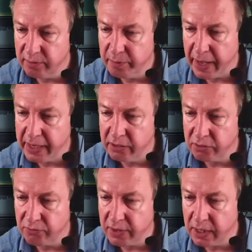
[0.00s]
pale
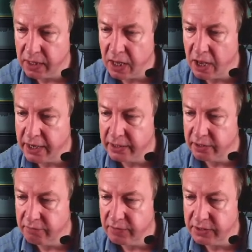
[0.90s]
green line
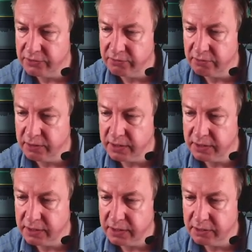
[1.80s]
that runs through it,
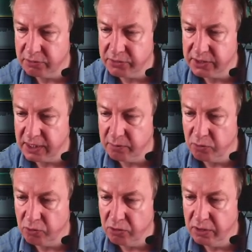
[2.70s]
and you'll see it
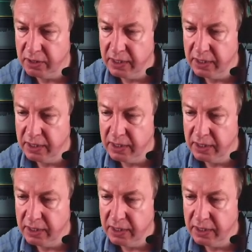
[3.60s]
more.